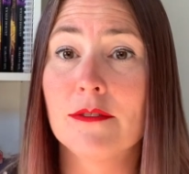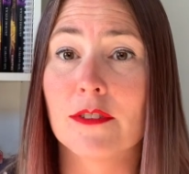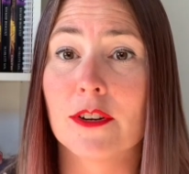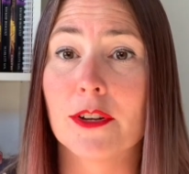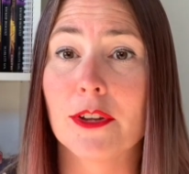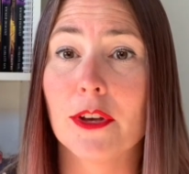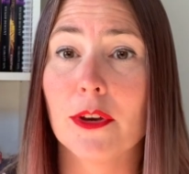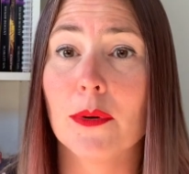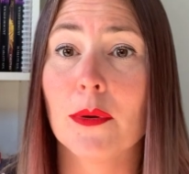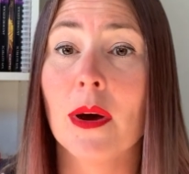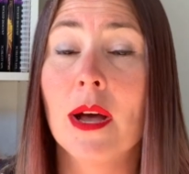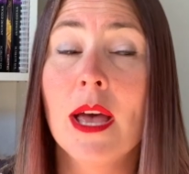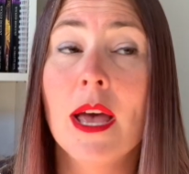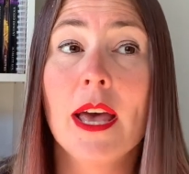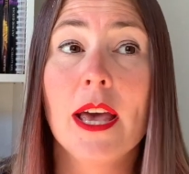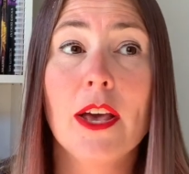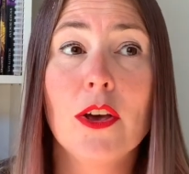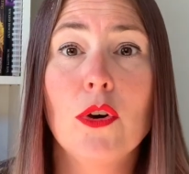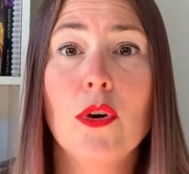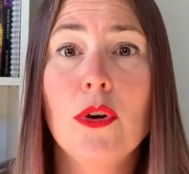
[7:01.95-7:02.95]
for you.
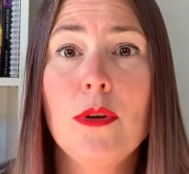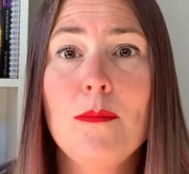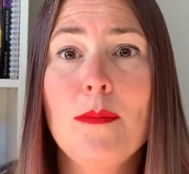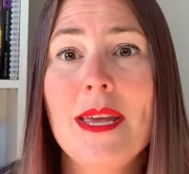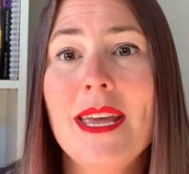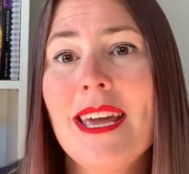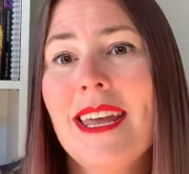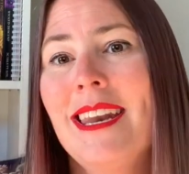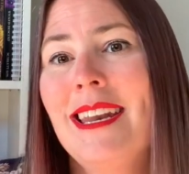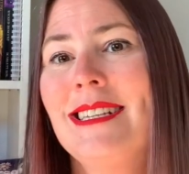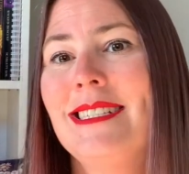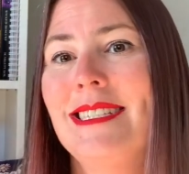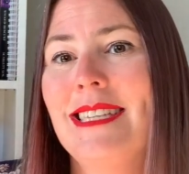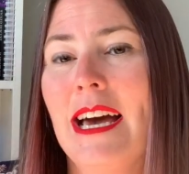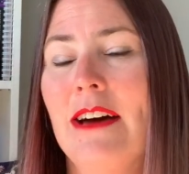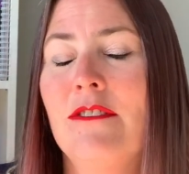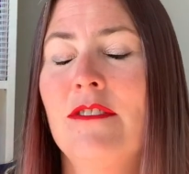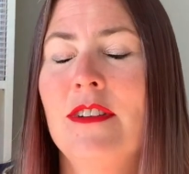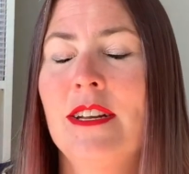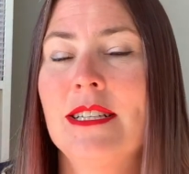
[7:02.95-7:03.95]
It could be an
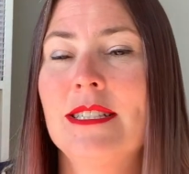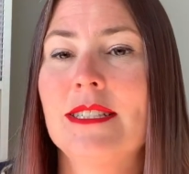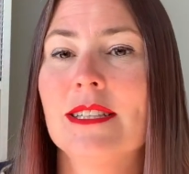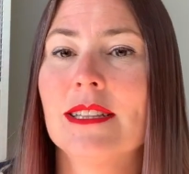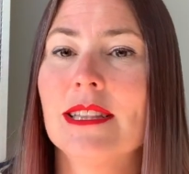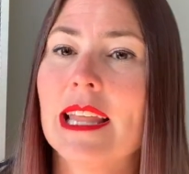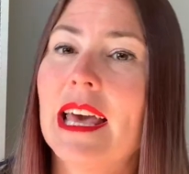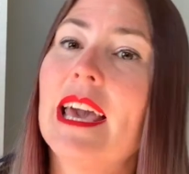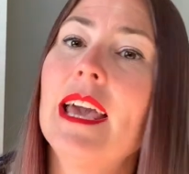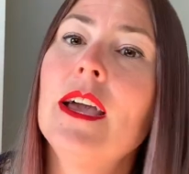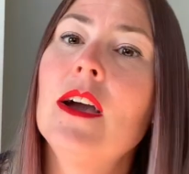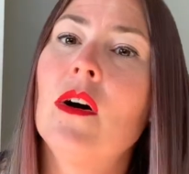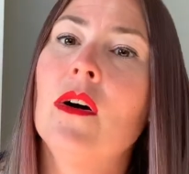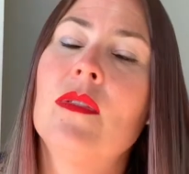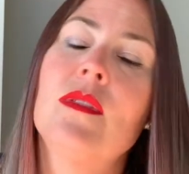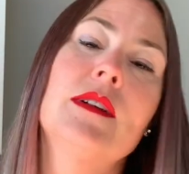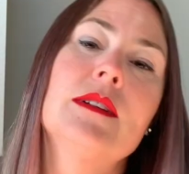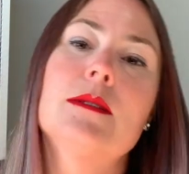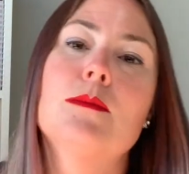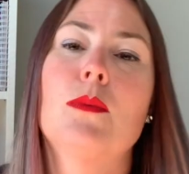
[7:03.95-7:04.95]
indefinite delay on
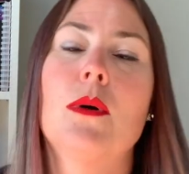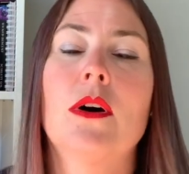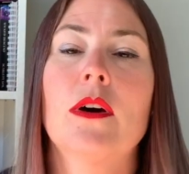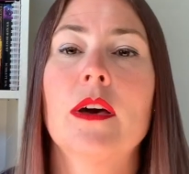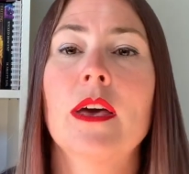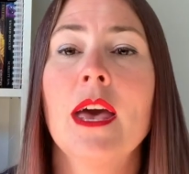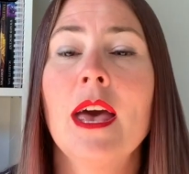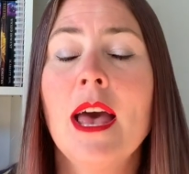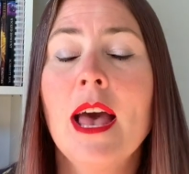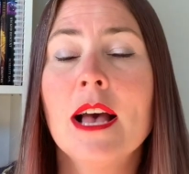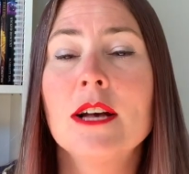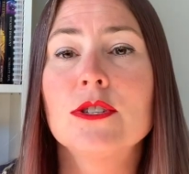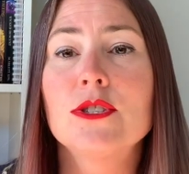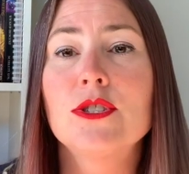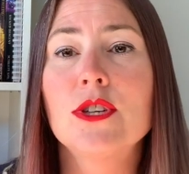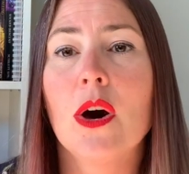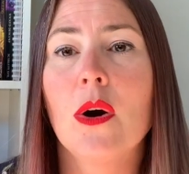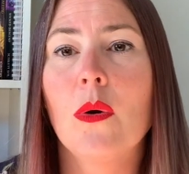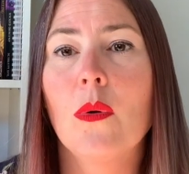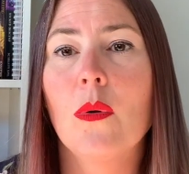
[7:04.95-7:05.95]
this book.
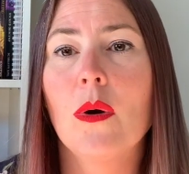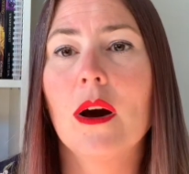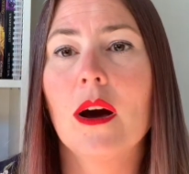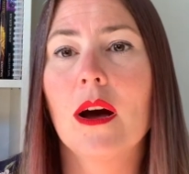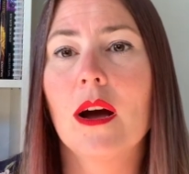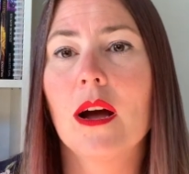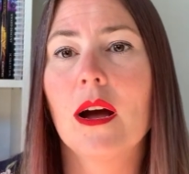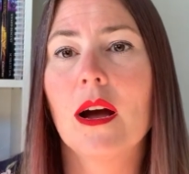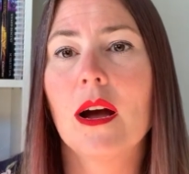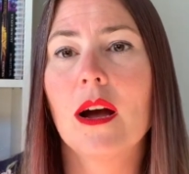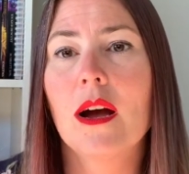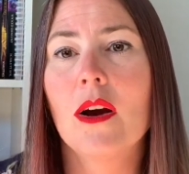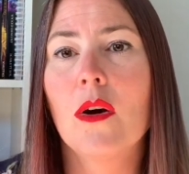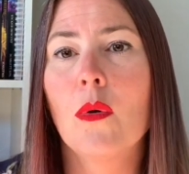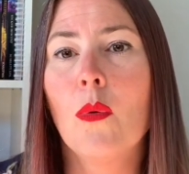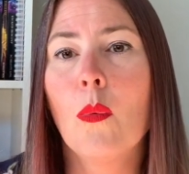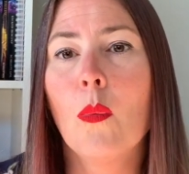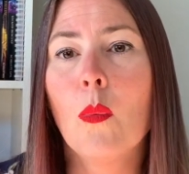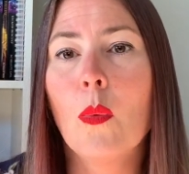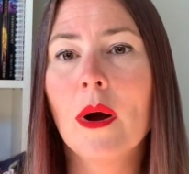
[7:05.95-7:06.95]
So
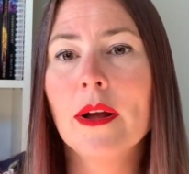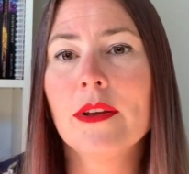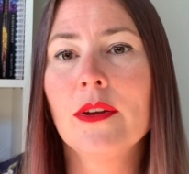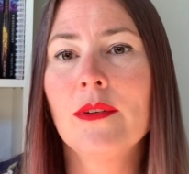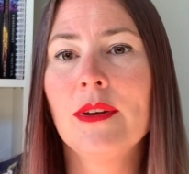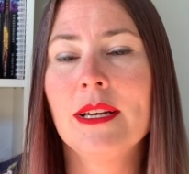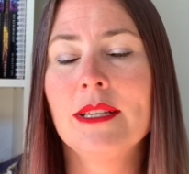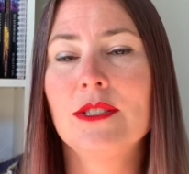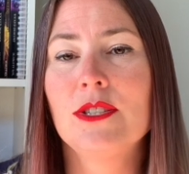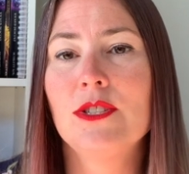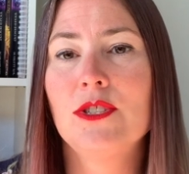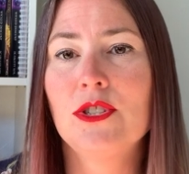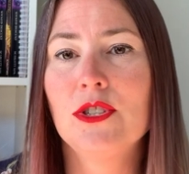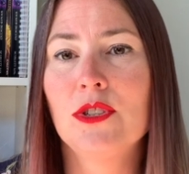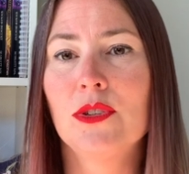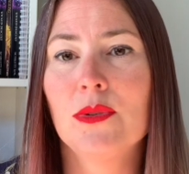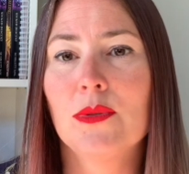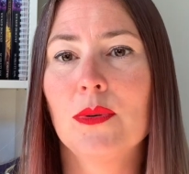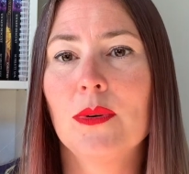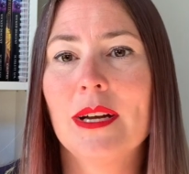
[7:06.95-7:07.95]
what you need to
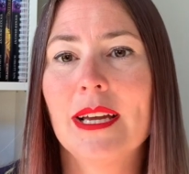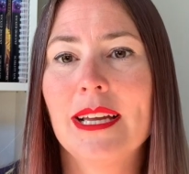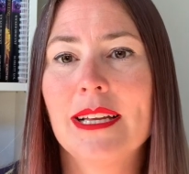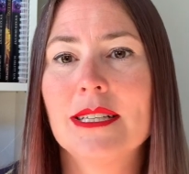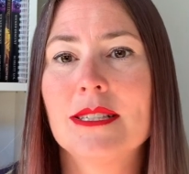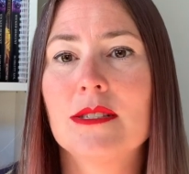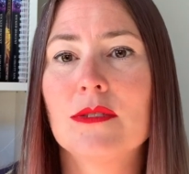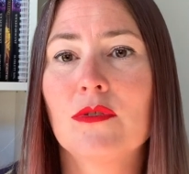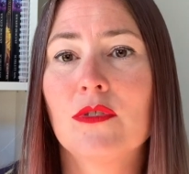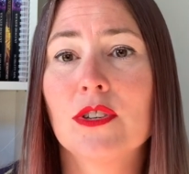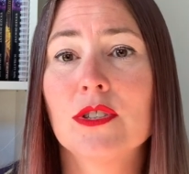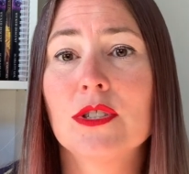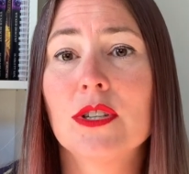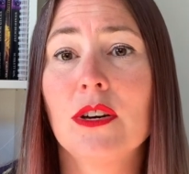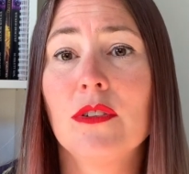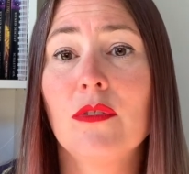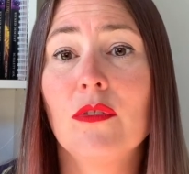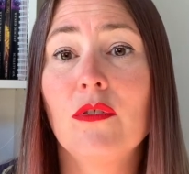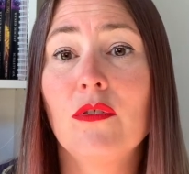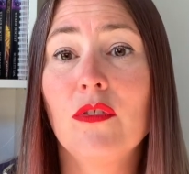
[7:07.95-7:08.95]
do is, first
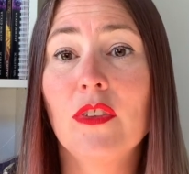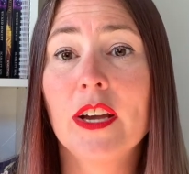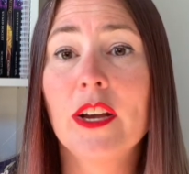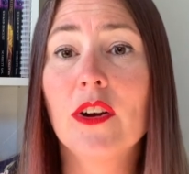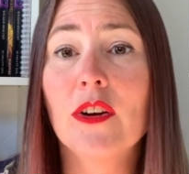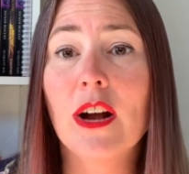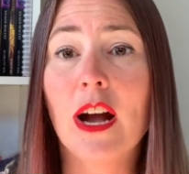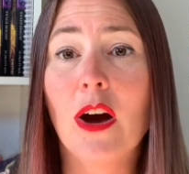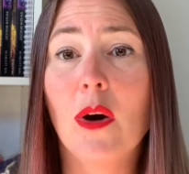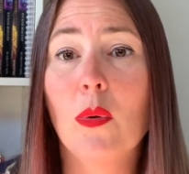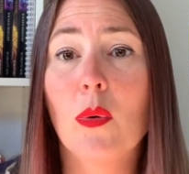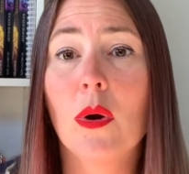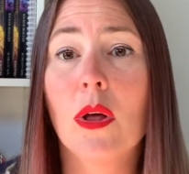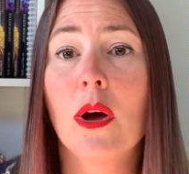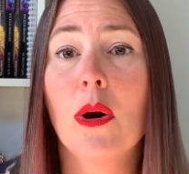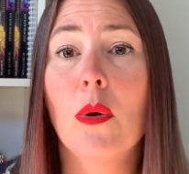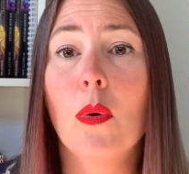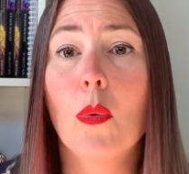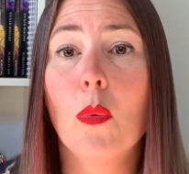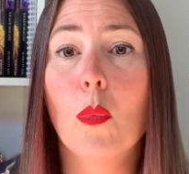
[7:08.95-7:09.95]
off, figure out
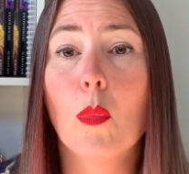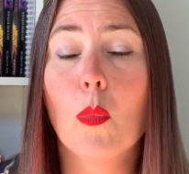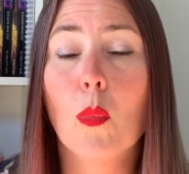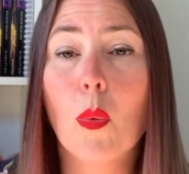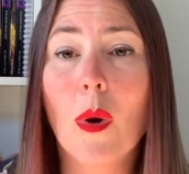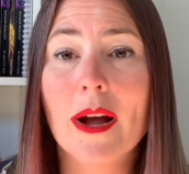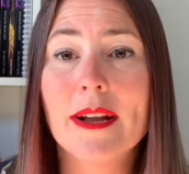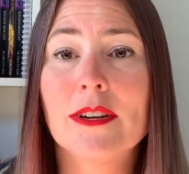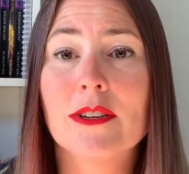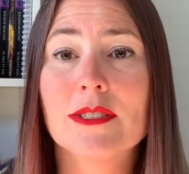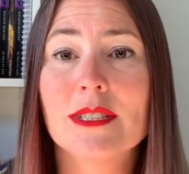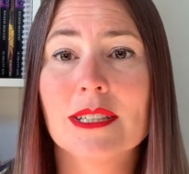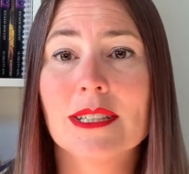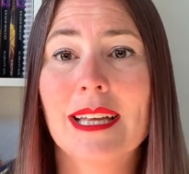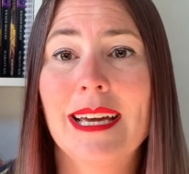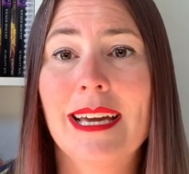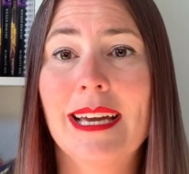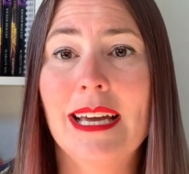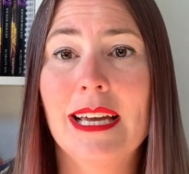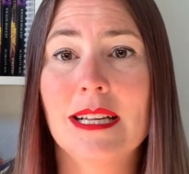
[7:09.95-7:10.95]
what your
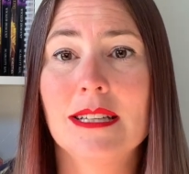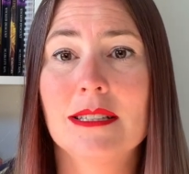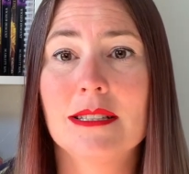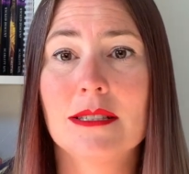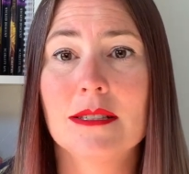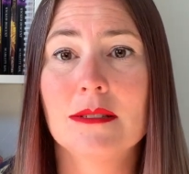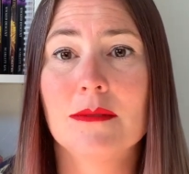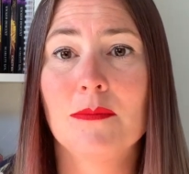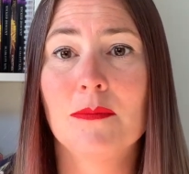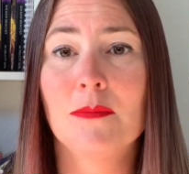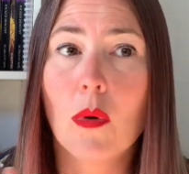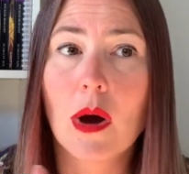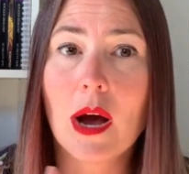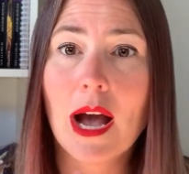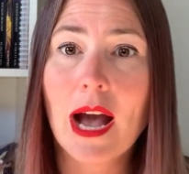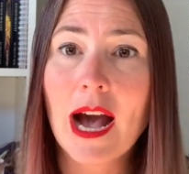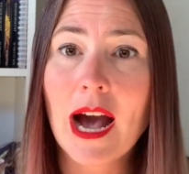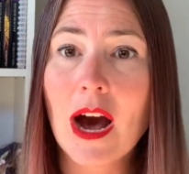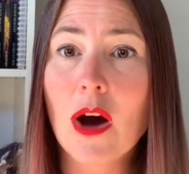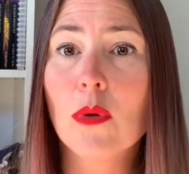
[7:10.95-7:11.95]
delay is.
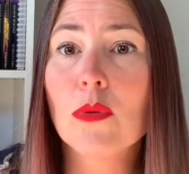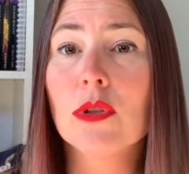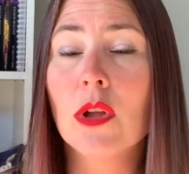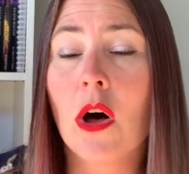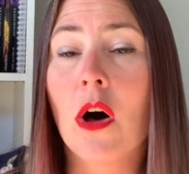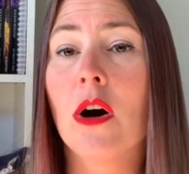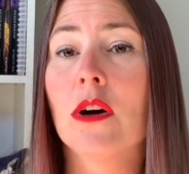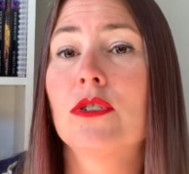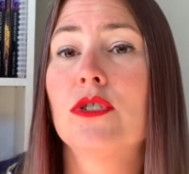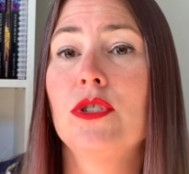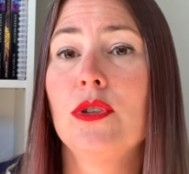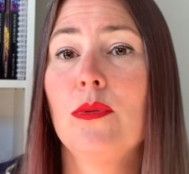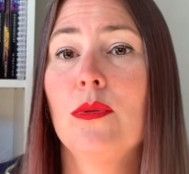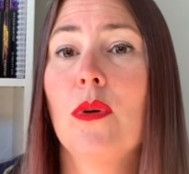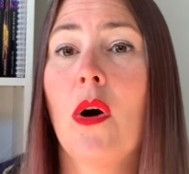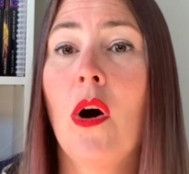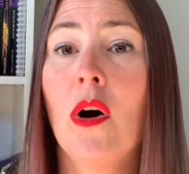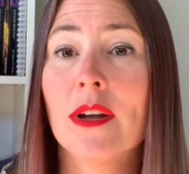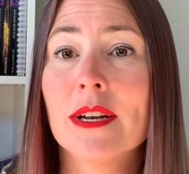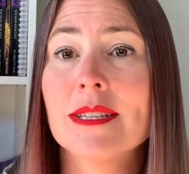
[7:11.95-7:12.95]
How long do you
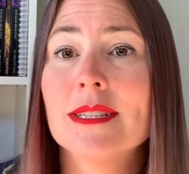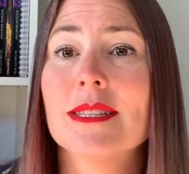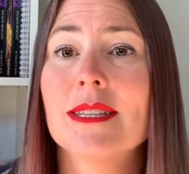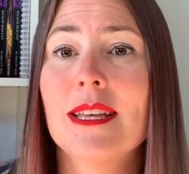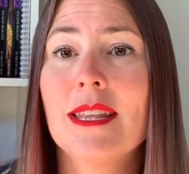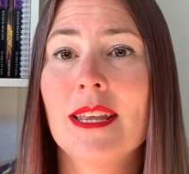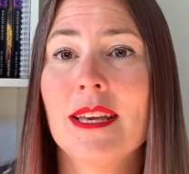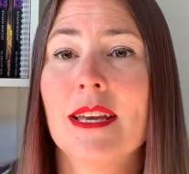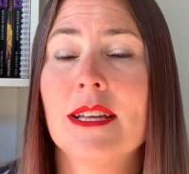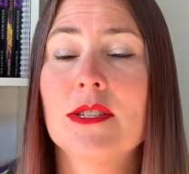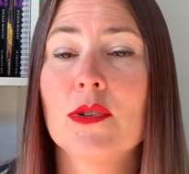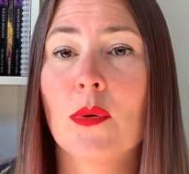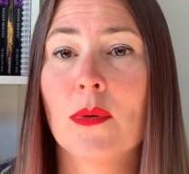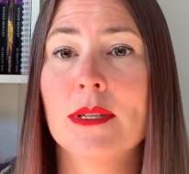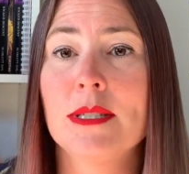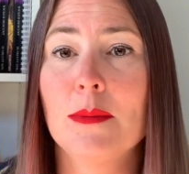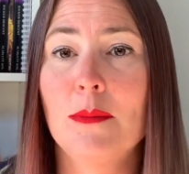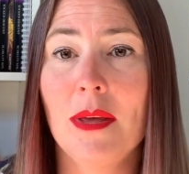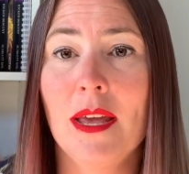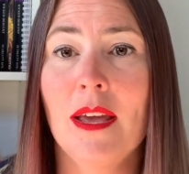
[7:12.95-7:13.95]
honestly think it's going
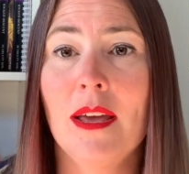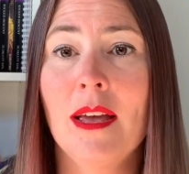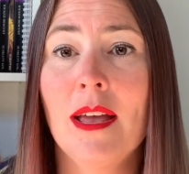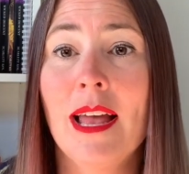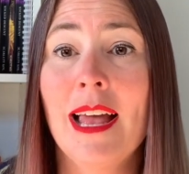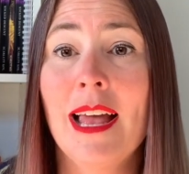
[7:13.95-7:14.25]
to be?